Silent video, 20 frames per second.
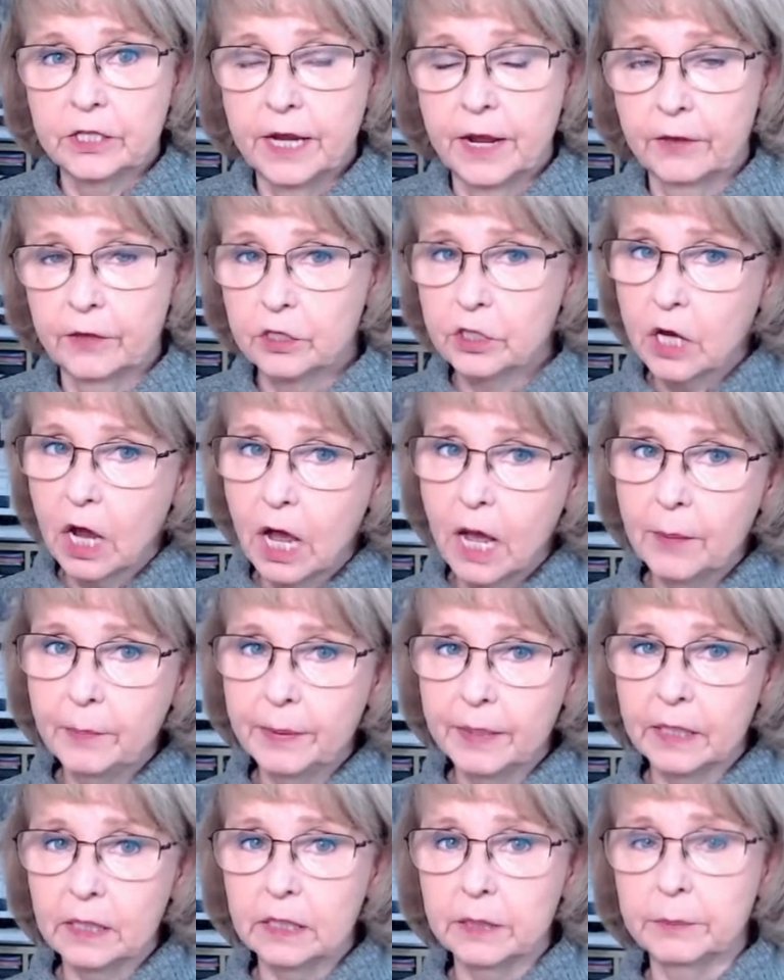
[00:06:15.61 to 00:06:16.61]
Now the top
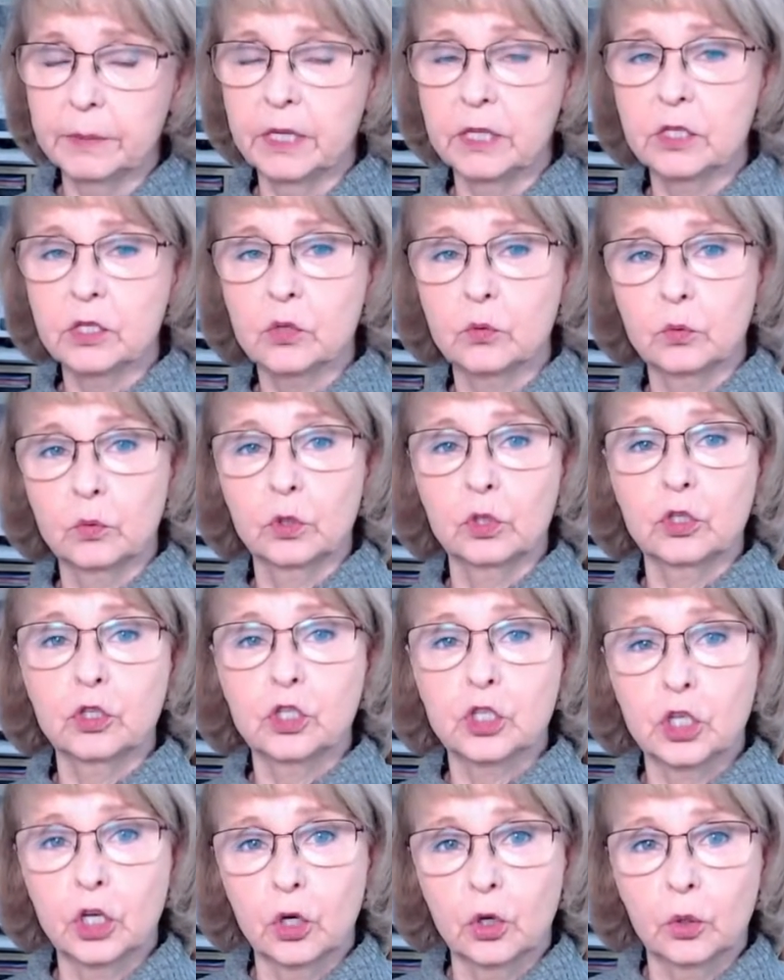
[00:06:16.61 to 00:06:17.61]
elements will
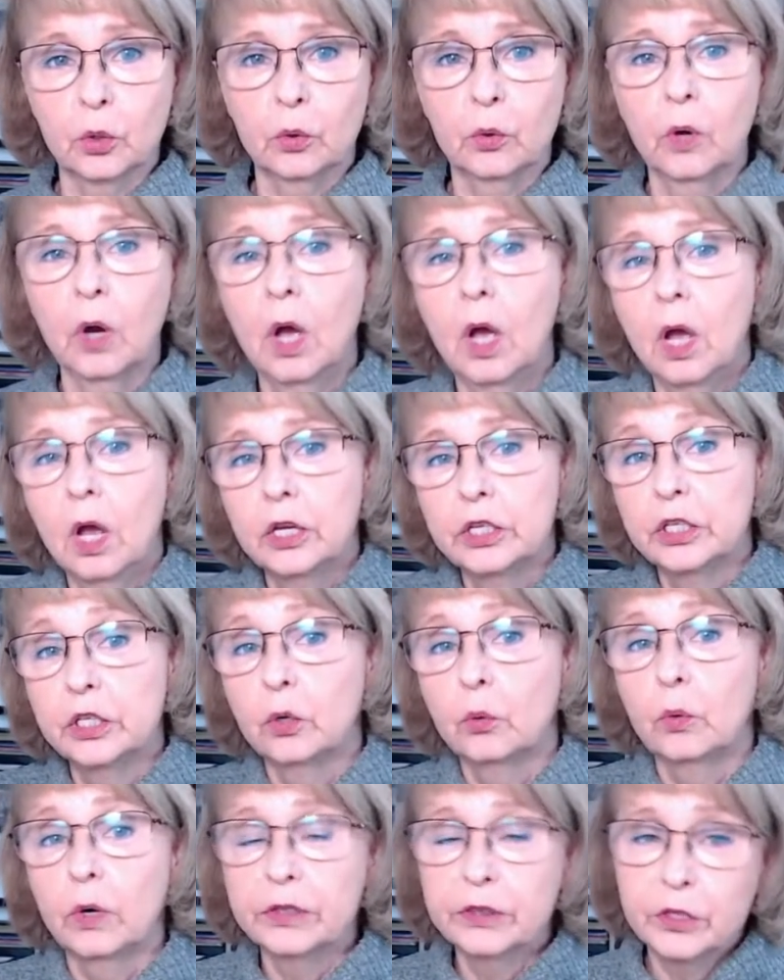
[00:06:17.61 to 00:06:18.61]
show, you know,
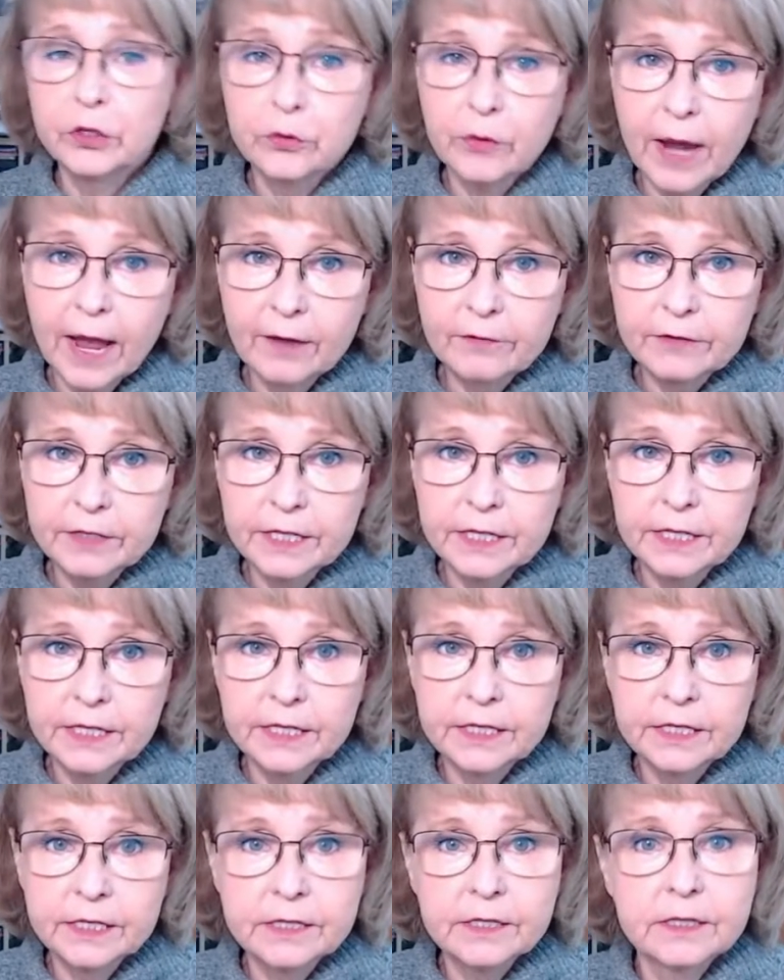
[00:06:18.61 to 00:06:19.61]
what the draft
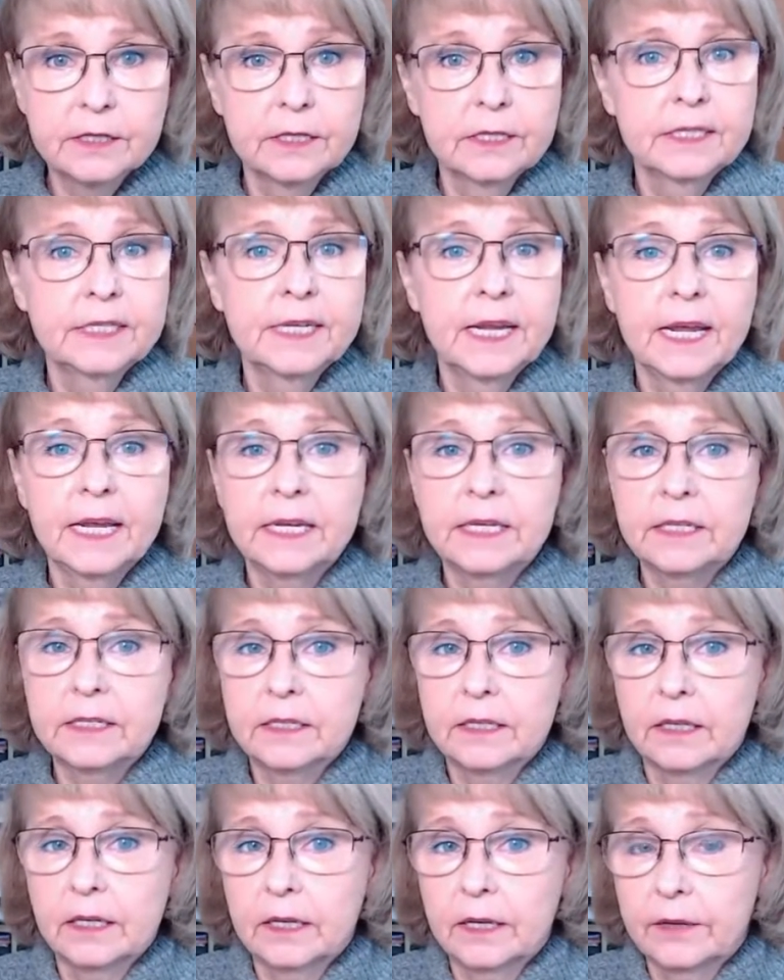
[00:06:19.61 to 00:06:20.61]
is, the date
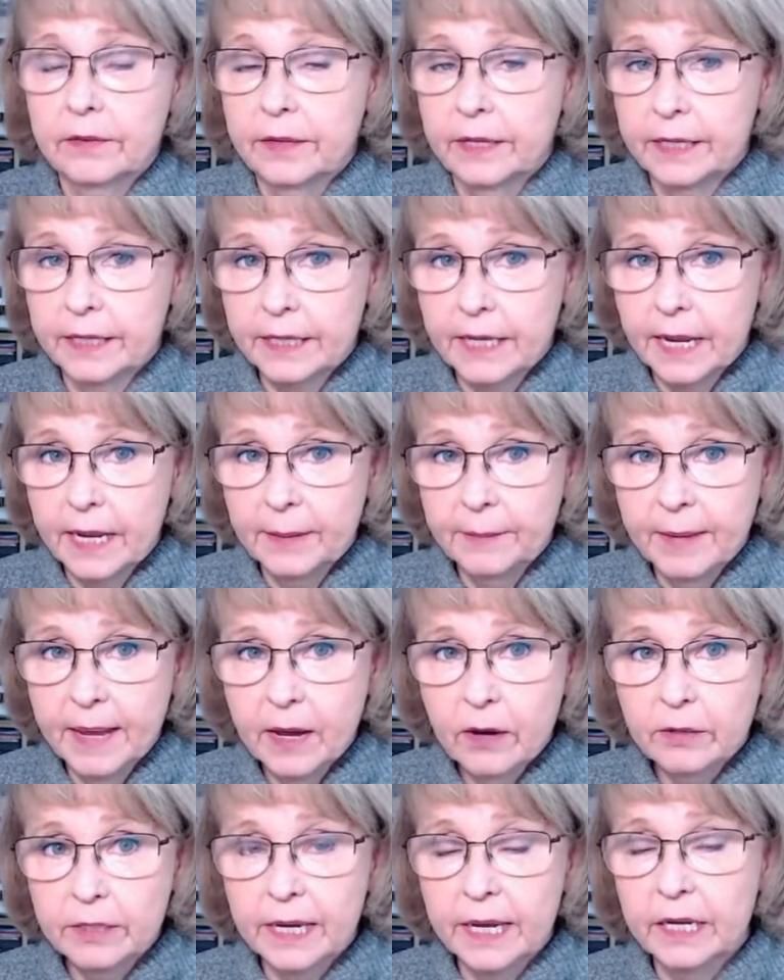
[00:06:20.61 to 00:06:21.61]
that it came
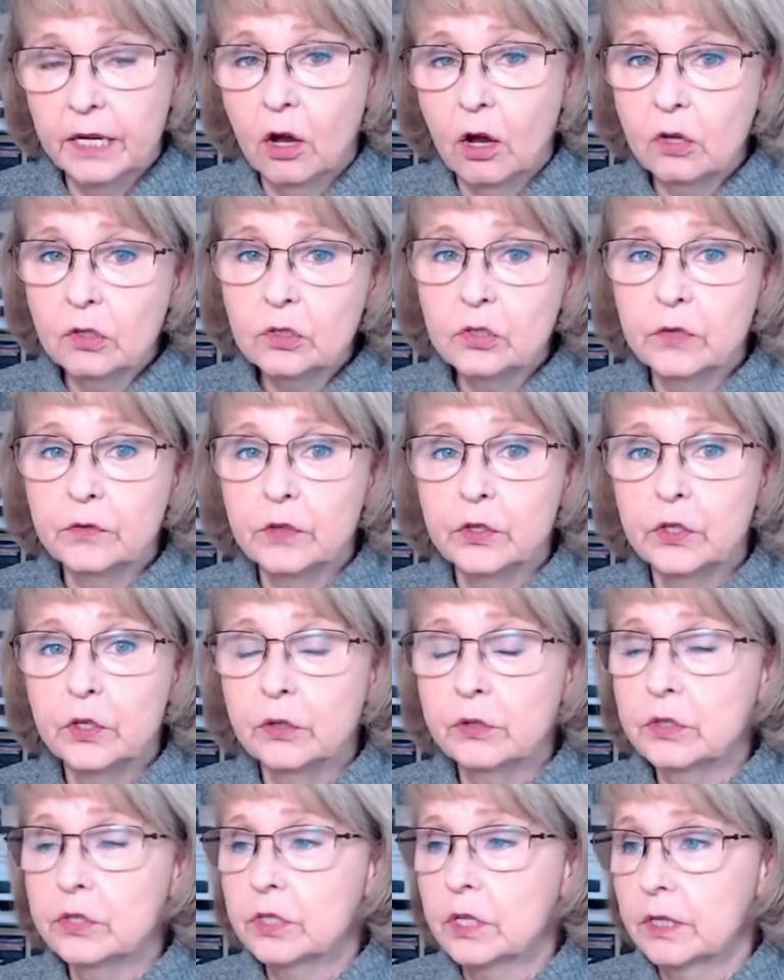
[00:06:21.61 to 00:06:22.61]
out, and also if you
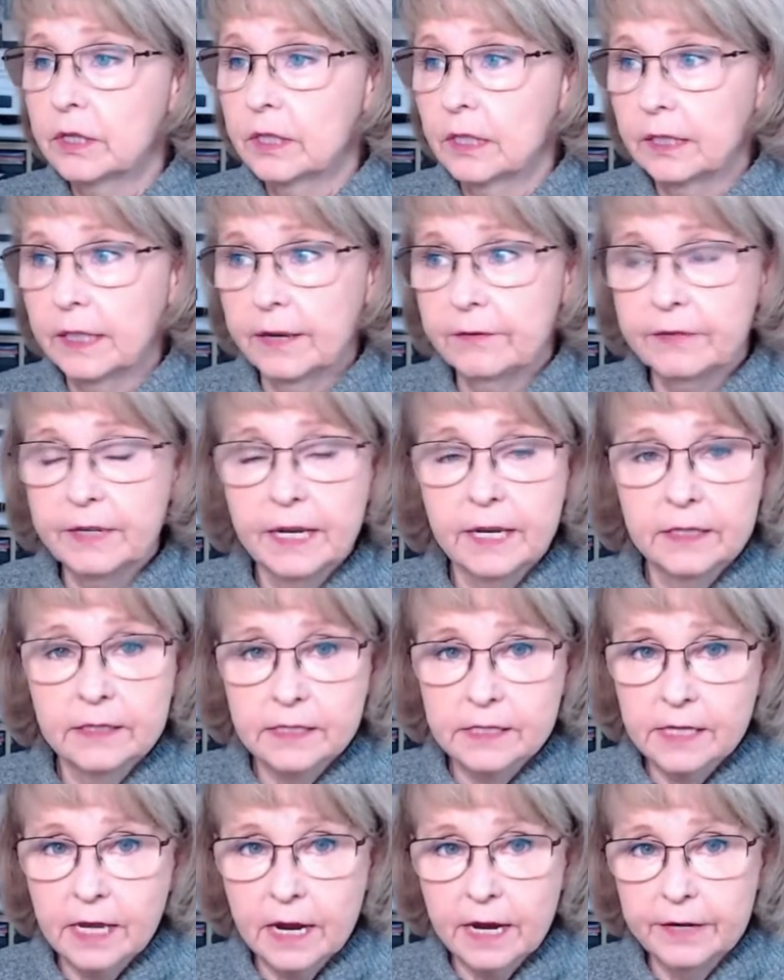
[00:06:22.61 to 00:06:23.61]
notice on the left-hand
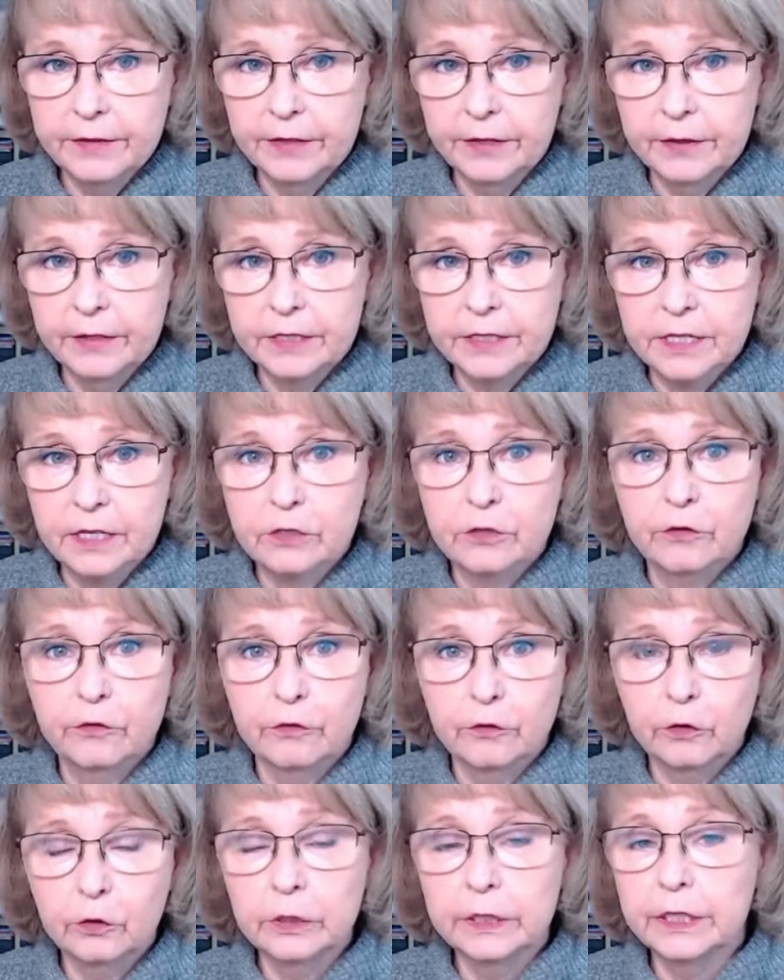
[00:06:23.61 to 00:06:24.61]
side there it says
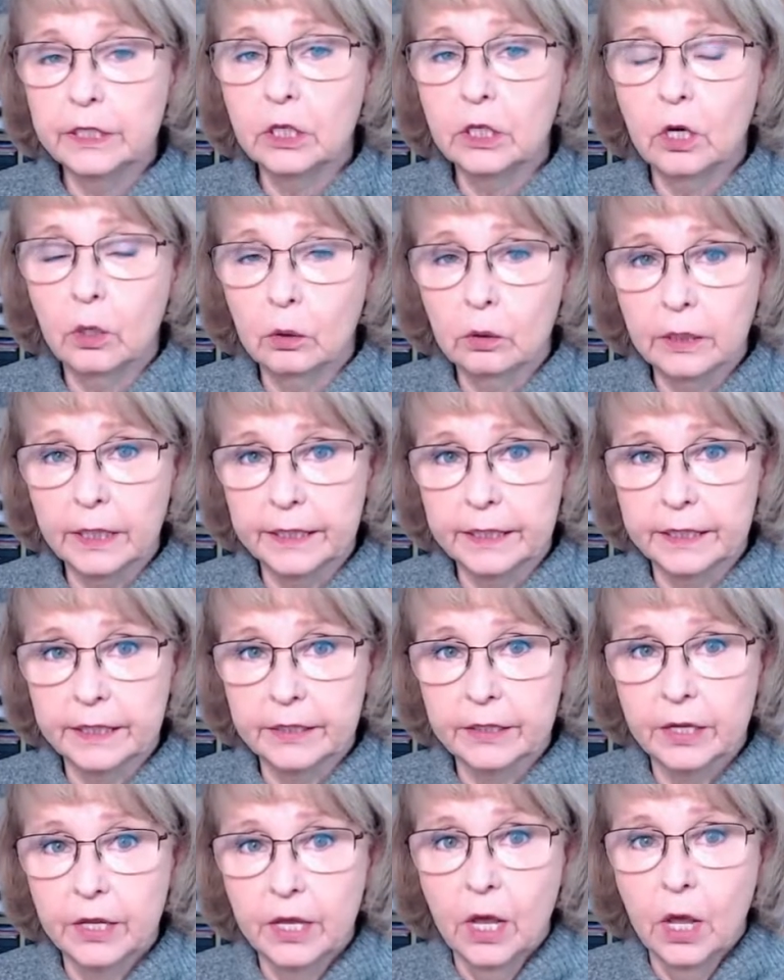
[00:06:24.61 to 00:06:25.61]
fully collated.